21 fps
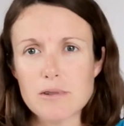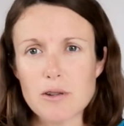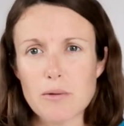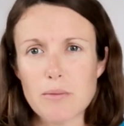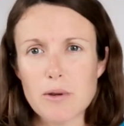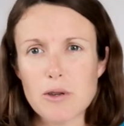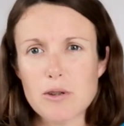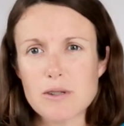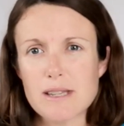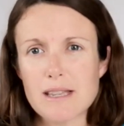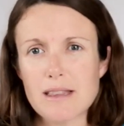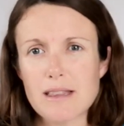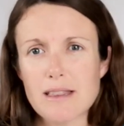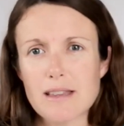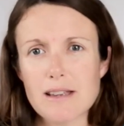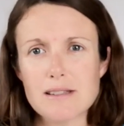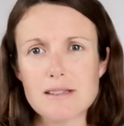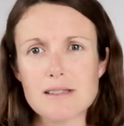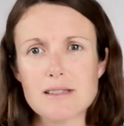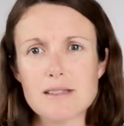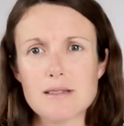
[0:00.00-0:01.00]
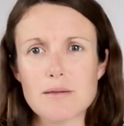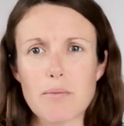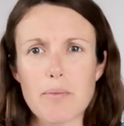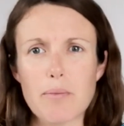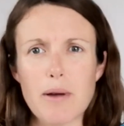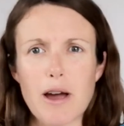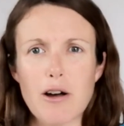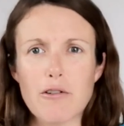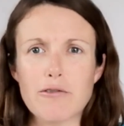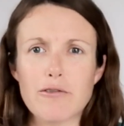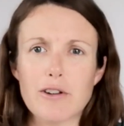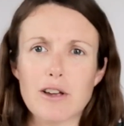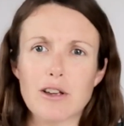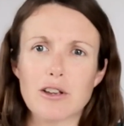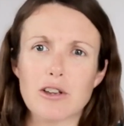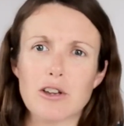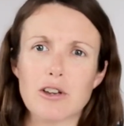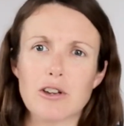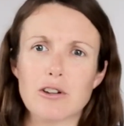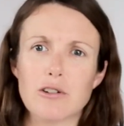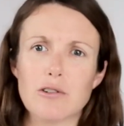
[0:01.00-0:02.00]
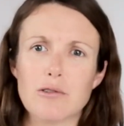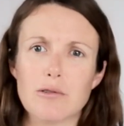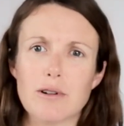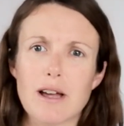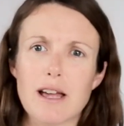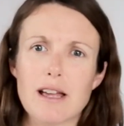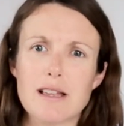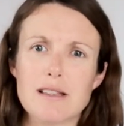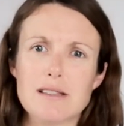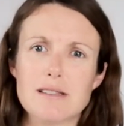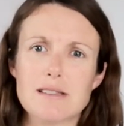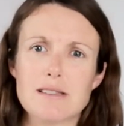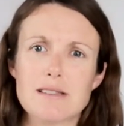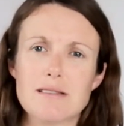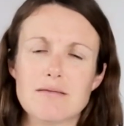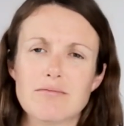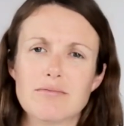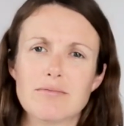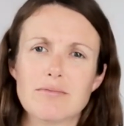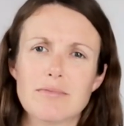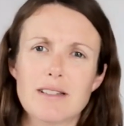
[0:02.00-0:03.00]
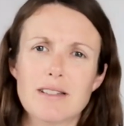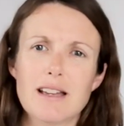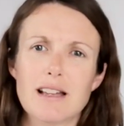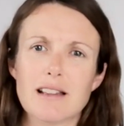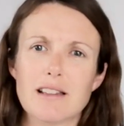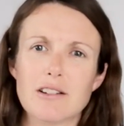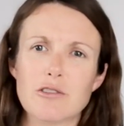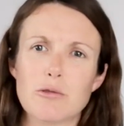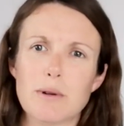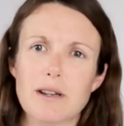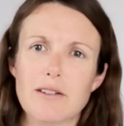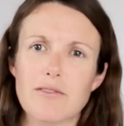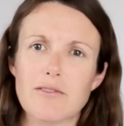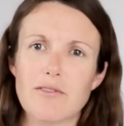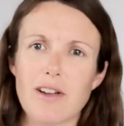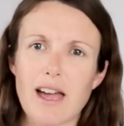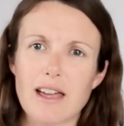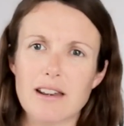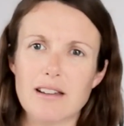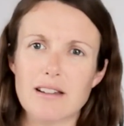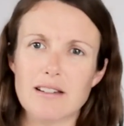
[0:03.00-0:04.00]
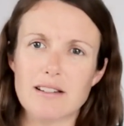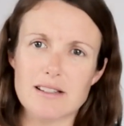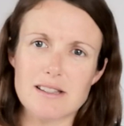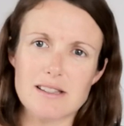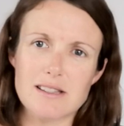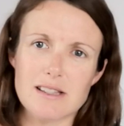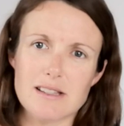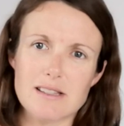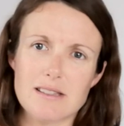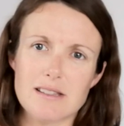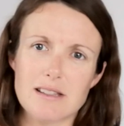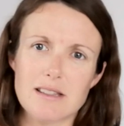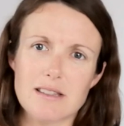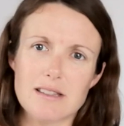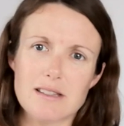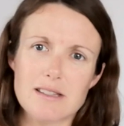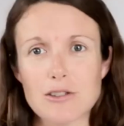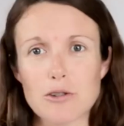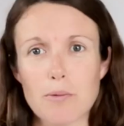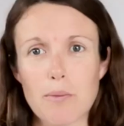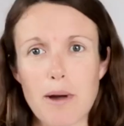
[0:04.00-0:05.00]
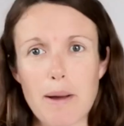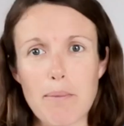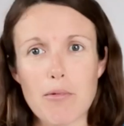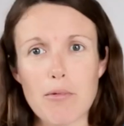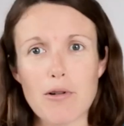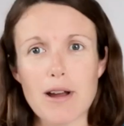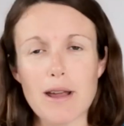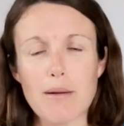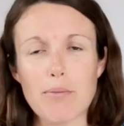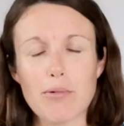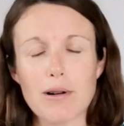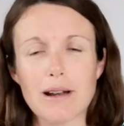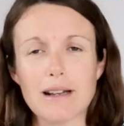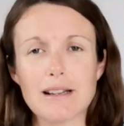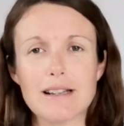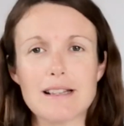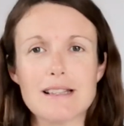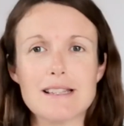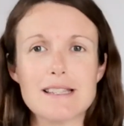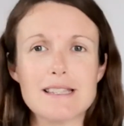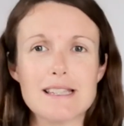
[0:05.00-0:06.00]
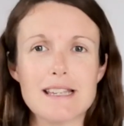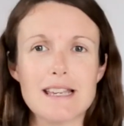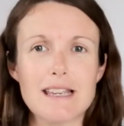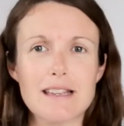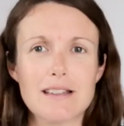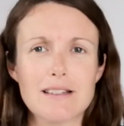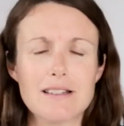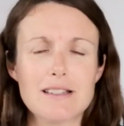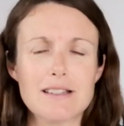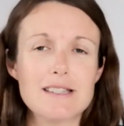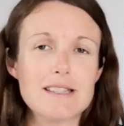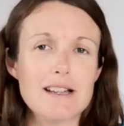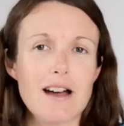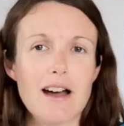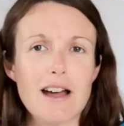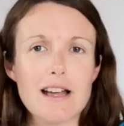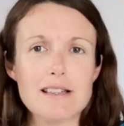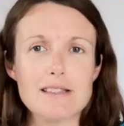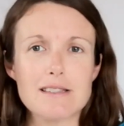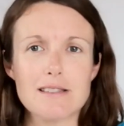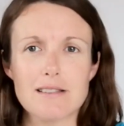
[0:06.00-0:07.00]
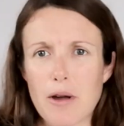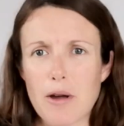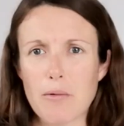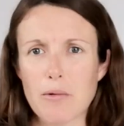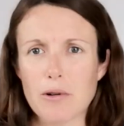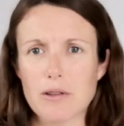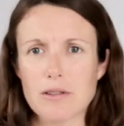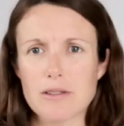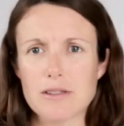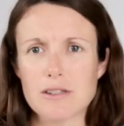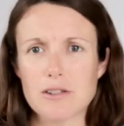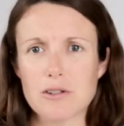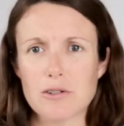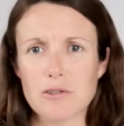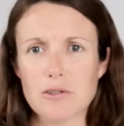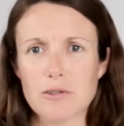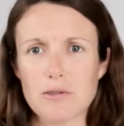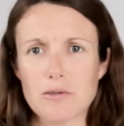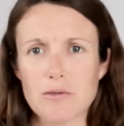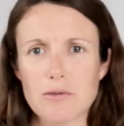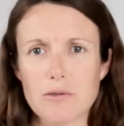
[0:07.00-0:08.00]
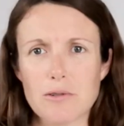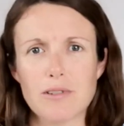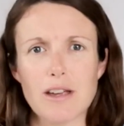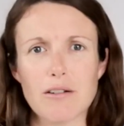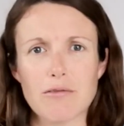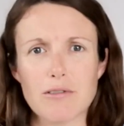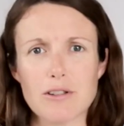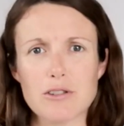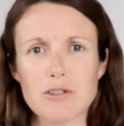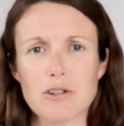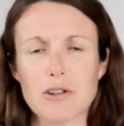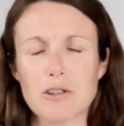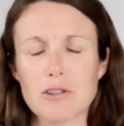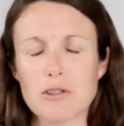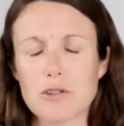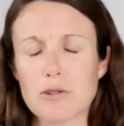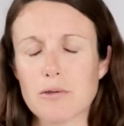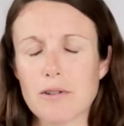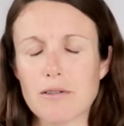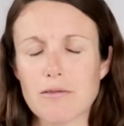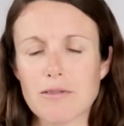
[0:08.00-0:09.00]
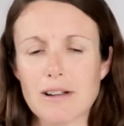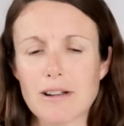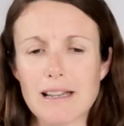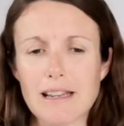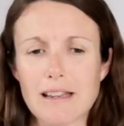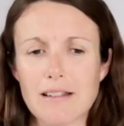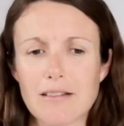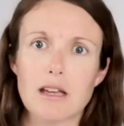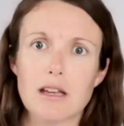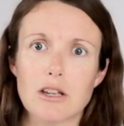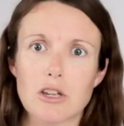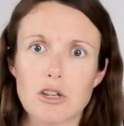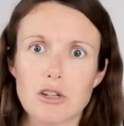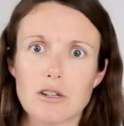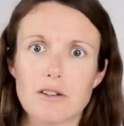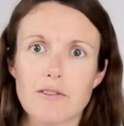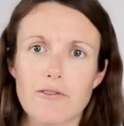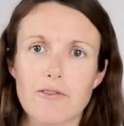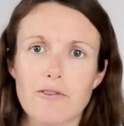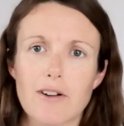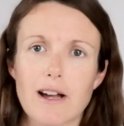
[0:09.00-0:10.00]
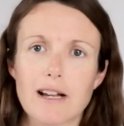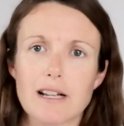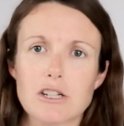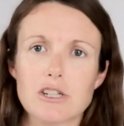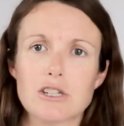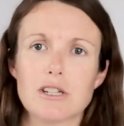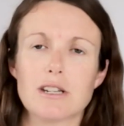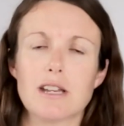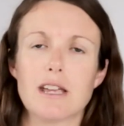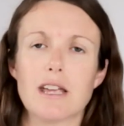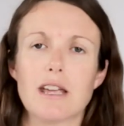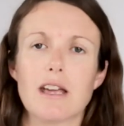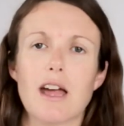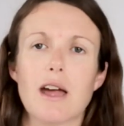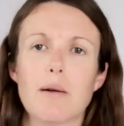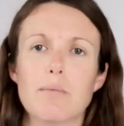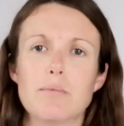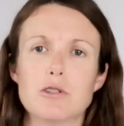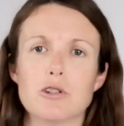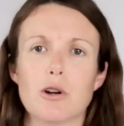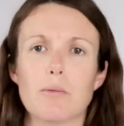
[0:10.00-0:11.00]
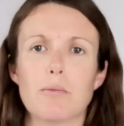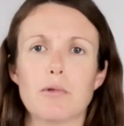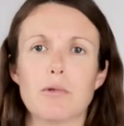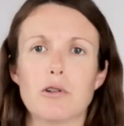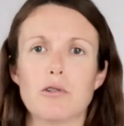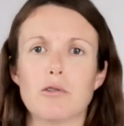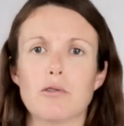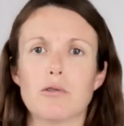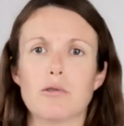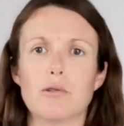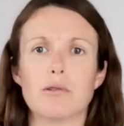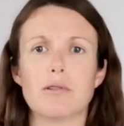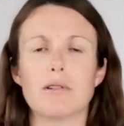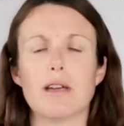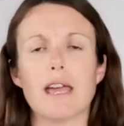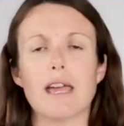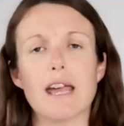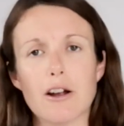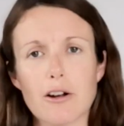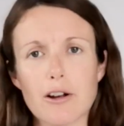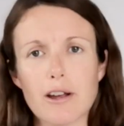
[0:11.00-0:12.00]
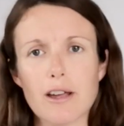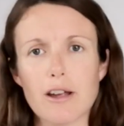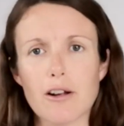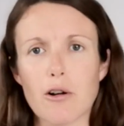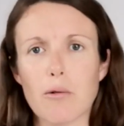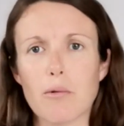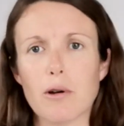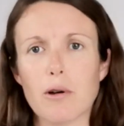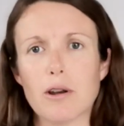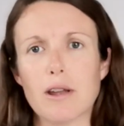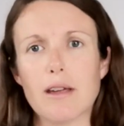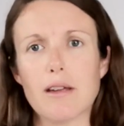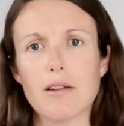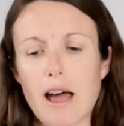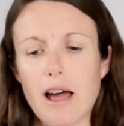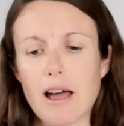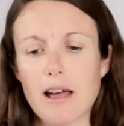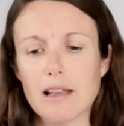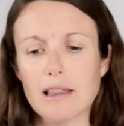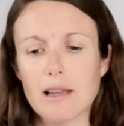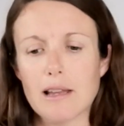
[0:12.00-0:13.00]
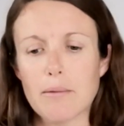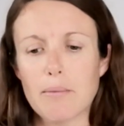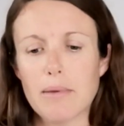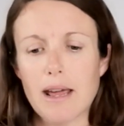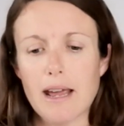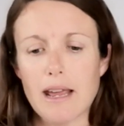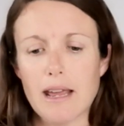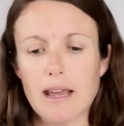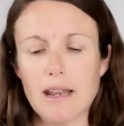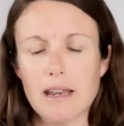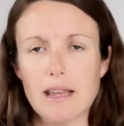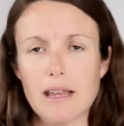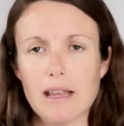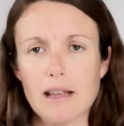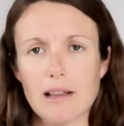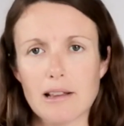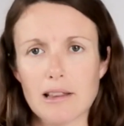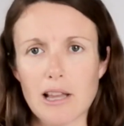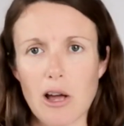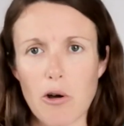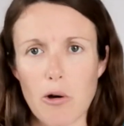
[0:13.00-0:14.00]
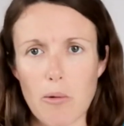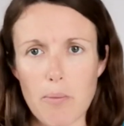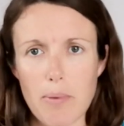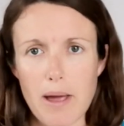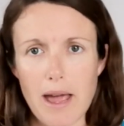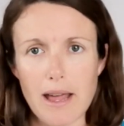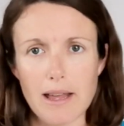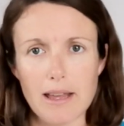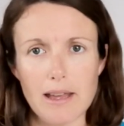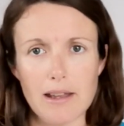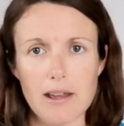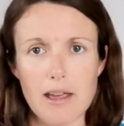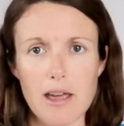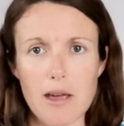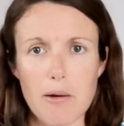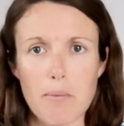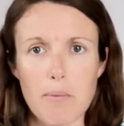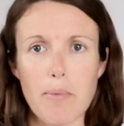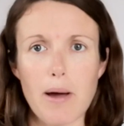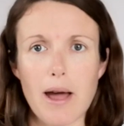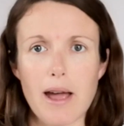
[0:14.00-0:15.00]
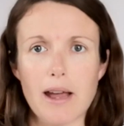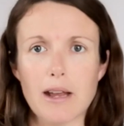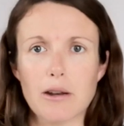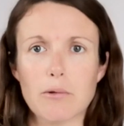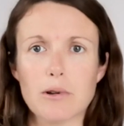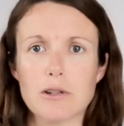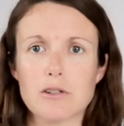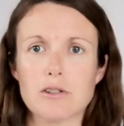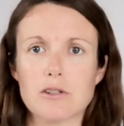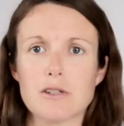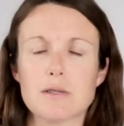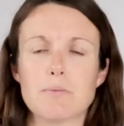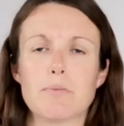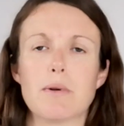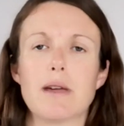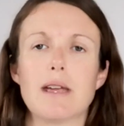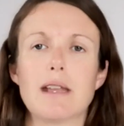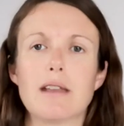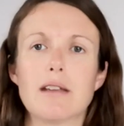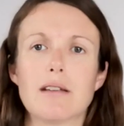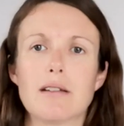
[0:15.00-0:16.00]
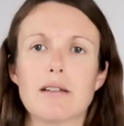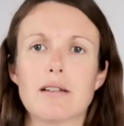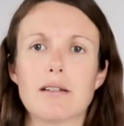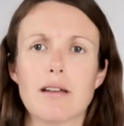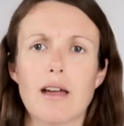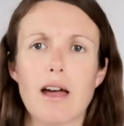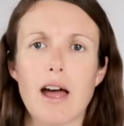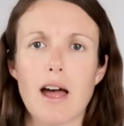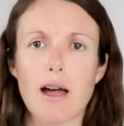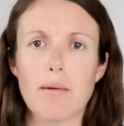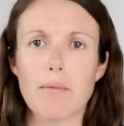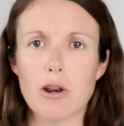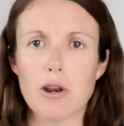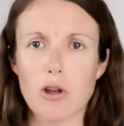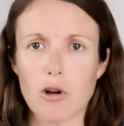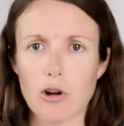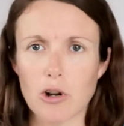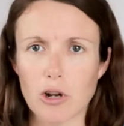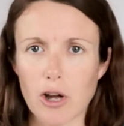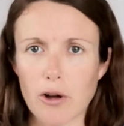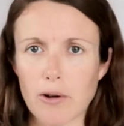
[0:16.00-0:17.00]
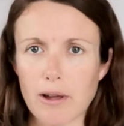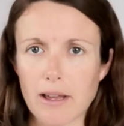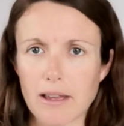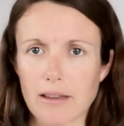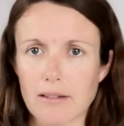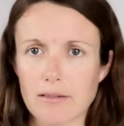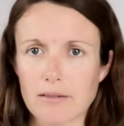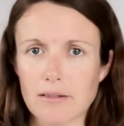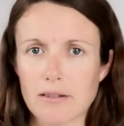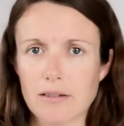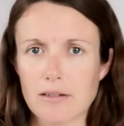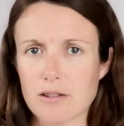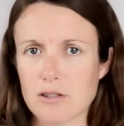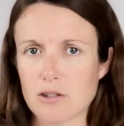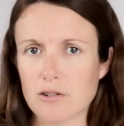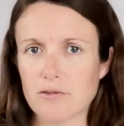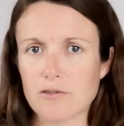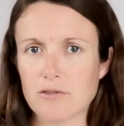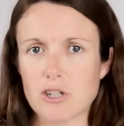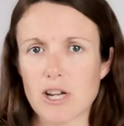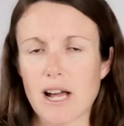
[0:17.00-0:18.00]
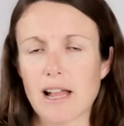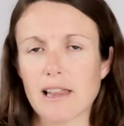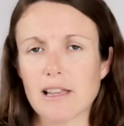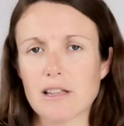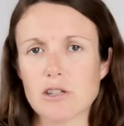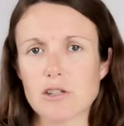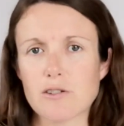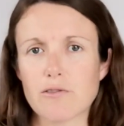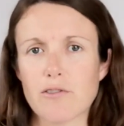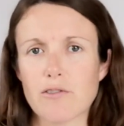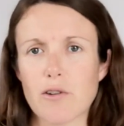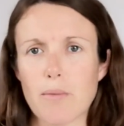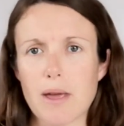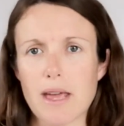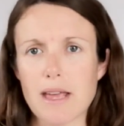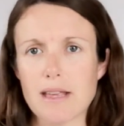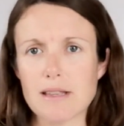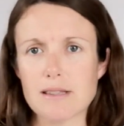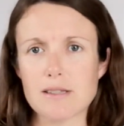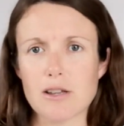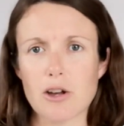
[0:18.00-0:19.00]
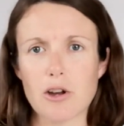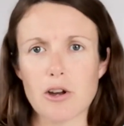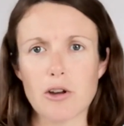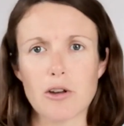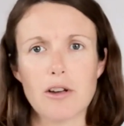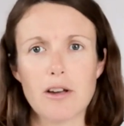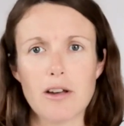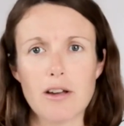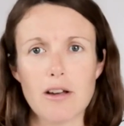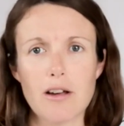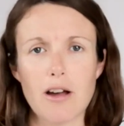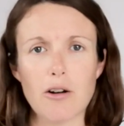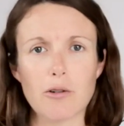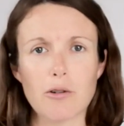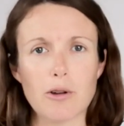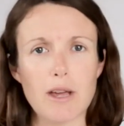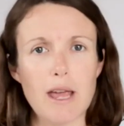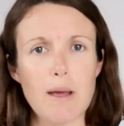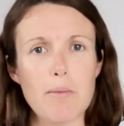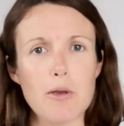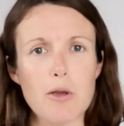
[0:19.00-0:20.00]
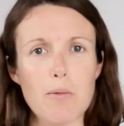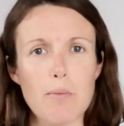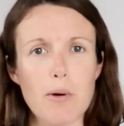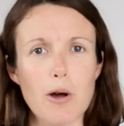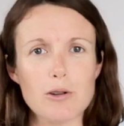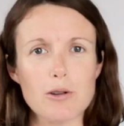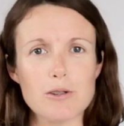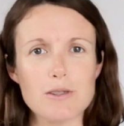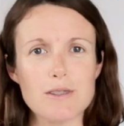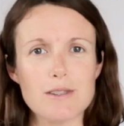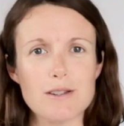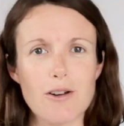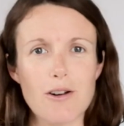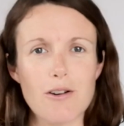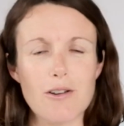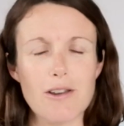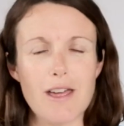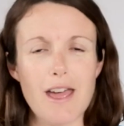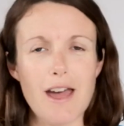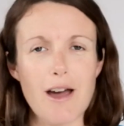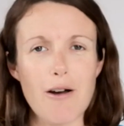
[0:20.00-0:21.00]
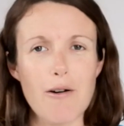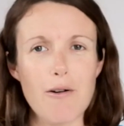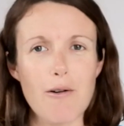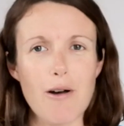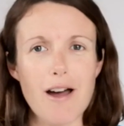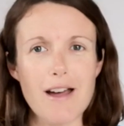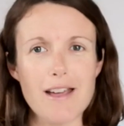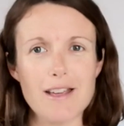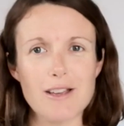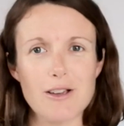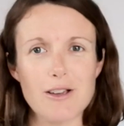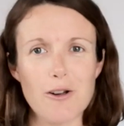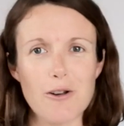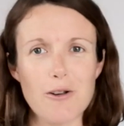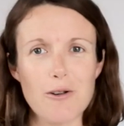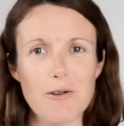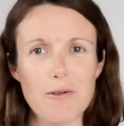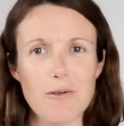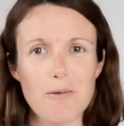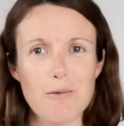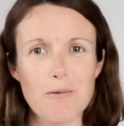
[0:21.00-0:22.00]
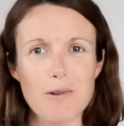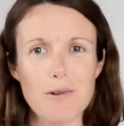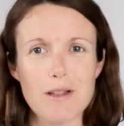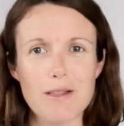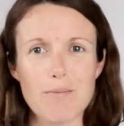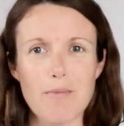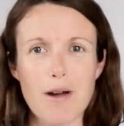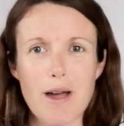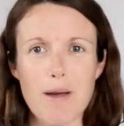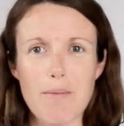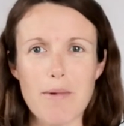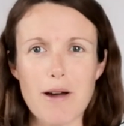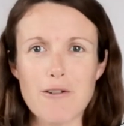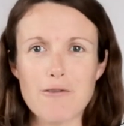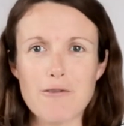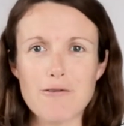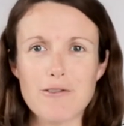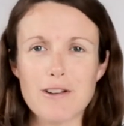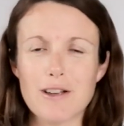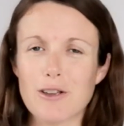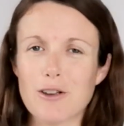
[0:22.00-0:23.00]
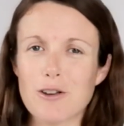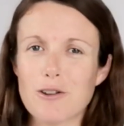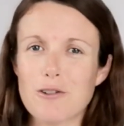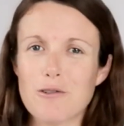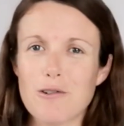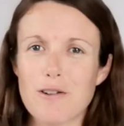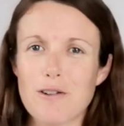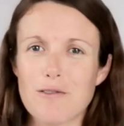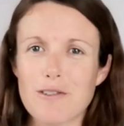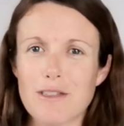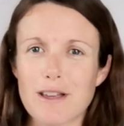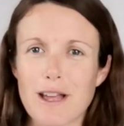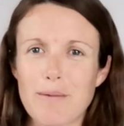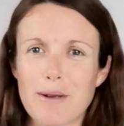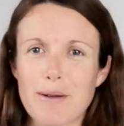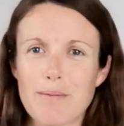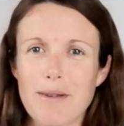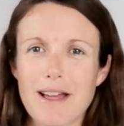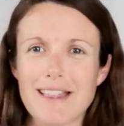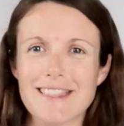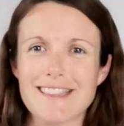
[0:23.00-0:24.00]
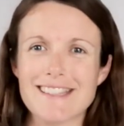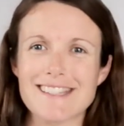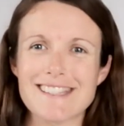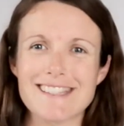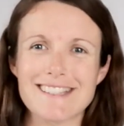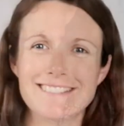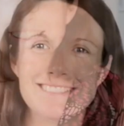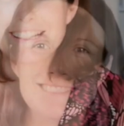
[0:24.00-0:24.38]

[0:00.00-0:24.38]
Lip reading: So I'm using this Bellefit girdle as, yeah, a little bit of added assistance to my pre-pregnancy size. I want to, yeah, return to a really good functioning abdominal area. I want to eliminate any lower back and hip pain, which has been an ongoing sort of challenge for me. So I'll keep you posted on how I go with my Bellefit girdle over the coming months.